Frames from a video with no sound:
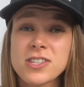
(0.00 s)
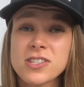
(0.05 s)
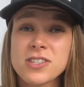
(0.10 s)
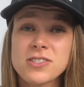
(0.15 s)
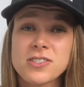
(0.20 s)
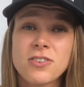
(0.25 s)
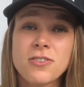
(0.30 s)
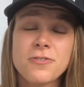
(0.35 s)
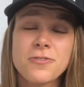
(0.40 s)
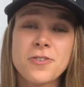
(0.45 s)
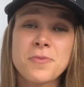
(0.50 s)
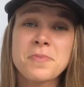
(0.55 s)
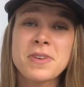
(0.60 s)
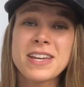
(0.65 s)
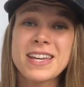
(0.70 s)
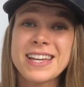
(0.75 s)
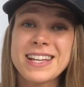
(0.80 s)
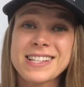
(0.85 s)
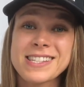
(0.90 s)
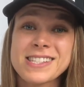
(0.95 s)
So for
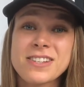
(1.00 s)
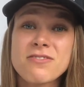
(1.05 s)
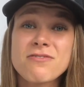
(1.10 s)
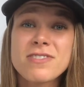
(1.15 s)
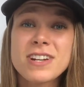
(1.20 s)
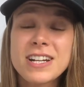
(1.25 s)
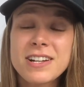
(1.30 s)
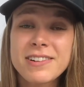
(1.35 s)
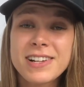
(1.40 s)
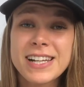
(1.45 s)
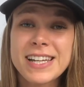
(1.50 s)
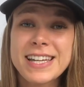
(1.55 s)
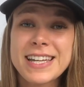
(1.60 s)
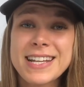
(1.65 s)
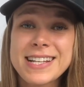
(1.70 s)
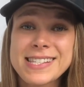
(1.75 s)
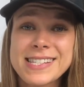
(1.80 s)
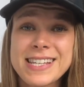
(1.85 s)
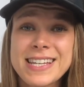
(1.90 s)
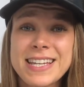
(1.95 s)
me, it's really, really
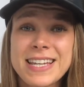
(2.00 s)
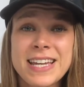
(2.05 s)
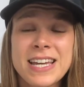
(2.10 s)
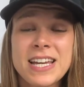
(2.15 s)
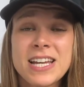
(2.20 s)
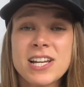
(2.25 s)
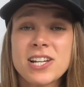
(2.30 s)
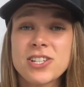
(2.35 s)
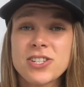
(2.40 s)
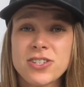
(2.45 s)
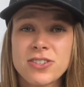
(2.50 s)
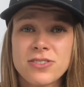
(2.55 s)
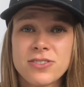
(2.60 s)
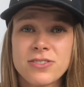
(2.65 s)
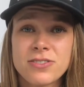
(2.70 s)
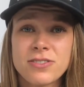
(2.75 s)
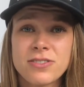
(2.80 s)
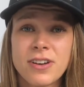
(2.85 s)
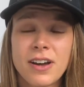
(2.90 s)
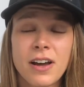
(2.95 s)
easy
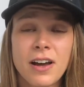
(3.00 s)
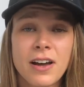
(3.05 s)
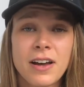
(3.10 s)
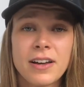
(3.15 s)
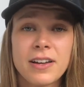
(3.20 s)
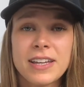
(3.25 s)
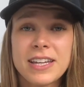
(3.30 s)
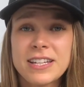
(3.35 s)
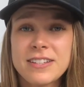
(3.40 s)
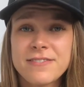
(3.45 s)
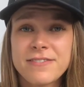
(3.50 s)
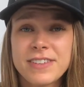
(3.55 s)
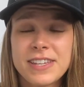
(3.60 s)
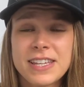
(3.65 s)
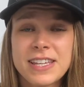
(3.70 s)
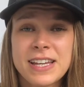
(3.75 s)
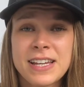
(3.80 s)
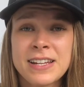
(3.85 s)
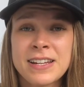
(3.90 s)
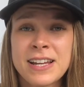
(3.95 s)
to eat
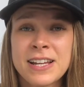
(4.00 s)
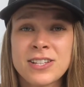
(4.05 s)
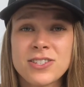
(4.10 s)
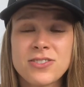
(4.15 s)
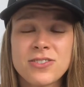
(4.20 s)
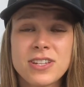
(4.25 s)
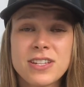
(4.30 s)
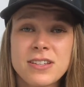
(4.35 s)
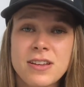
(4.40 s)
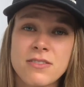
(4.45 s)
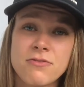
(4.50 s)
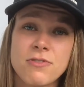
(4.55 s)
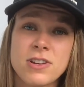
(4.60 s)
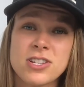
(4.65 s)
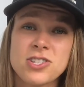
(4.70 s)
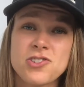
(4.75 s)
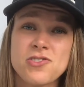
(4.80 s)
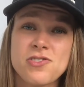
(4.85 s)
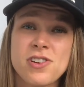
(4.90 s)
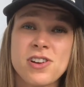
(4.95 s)
vegan and to eat at
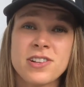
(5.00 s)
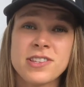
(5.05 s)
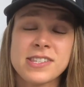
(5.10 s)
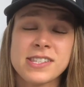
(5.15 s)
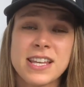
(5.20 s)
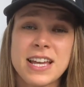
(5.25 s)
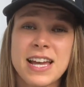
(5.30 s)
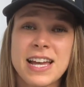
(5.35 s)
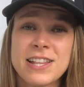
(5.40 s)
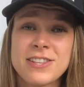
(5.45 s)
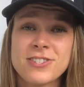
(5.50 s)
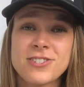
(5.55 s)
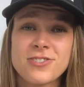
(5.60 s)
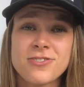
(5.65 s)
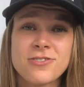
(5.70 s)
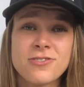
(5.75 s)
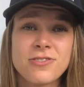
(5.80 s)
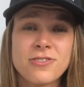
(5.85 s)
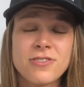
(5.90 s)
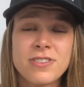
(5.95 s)
restaurants and
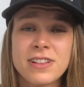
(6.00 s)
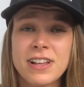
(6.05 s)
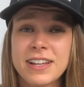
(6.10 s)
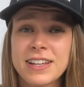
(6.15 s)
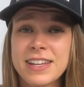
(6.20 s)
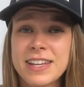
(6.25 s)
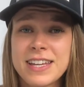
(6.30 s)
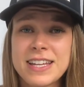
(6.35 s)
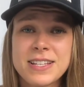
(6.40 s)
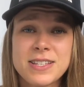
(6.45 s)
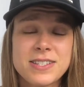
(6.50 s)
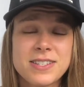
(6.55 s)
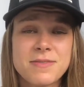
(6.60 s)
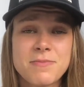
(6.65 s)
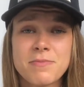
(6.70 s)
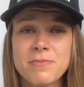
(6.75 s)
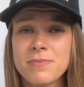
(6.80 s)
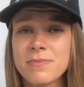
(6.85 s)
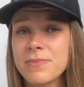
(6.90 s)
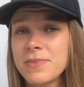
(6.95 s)
to like eat
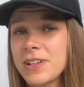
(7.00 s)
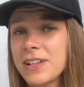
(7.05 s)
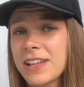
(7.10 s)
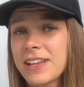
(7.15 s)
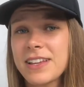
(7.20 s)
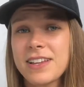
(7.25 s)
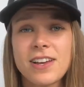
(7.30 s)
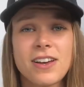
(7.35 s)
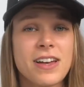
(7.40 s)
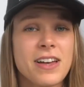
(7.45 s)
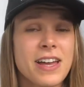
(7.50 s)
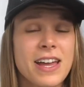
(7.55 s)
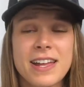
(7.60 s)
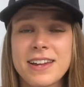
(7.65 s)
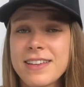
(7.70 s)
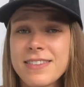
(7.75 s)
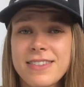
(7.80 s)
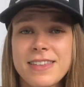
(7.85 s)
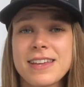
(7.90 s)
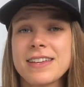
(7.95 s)
like
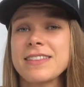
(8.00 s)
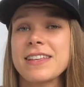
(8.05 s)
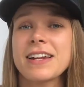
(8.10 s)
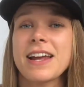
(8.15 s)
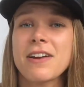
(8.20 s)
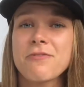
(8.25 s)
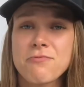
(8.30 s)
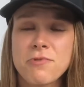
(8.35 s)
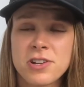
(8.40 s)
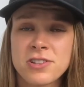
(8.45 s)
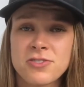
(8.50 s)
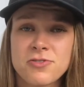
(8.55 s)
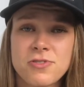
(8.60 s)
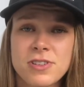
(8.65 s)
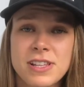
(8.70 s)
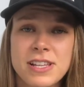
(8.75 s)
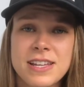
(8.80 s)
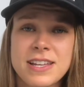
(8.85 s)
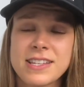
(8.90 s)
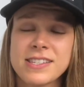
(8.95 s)
anything that I want
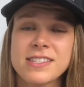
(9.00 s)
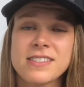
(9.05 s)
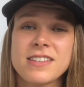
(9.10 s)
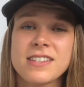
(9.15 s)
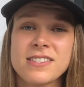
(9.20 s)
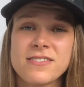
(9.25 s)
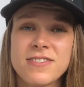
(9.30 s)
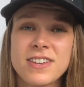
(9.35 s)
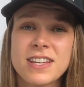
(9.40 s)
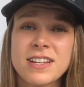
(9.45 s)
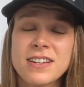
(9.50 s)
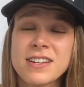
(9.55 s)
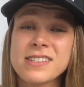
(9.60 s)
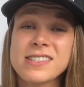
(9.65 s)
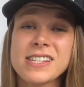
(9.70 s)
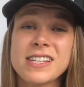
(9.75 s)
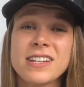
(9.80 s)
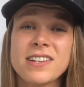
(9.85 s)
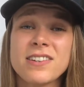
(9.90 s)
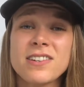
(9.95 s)
really is
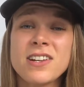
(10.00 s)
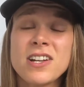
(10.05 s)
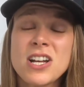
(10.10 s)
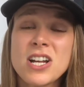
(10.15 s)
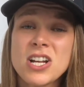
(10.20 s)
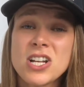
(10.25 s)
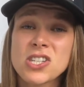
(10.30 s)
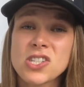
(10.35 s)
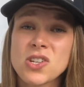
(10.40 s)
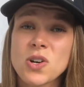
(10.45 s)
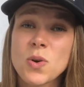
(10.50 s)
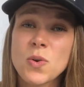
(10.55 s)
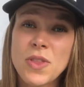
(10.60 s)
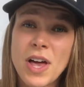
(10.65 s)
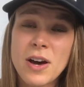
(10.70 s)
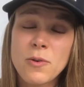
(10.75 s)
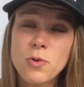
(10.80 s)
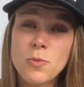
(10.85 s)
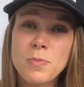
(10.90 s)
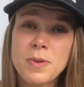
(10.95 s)
veganist here. So
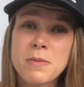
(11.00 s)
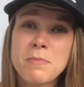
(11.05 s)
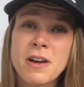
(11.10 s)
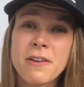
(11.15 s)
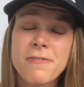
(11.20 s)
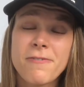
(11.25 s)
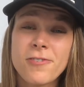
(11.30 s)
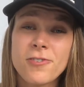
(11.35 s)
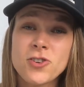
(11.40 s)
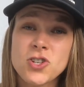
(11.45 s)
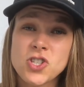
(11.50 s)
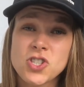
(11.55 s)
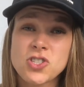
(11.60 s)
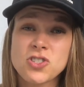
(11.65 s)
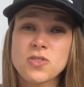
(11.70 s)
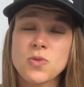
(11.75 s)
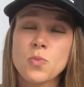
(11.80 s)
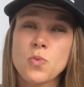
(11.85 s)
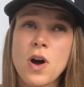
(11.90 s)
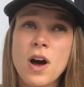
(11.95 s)
that will be my first
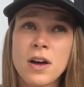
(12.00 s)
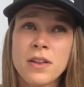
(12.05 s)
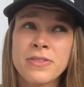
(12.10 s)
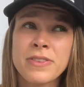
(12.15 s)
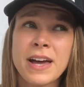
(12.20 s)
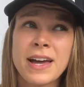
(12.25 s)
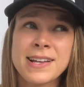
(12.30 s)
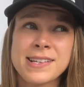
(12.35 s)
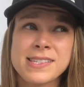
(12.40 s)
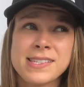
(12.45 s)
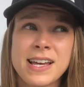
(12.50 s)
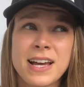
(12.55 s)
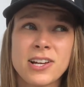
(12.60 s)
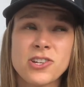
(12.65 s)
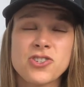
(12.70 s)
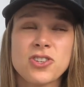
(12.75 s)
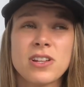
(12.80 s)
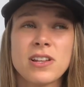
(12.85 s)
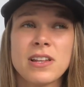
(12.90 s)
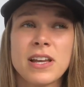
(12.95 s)
one that is
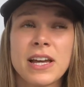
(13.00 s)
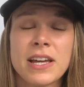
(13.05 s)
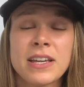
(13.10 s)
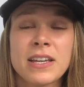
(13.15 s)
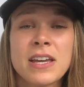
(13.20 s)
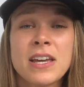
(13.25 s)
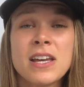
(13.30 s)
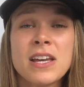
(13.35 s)
actually like,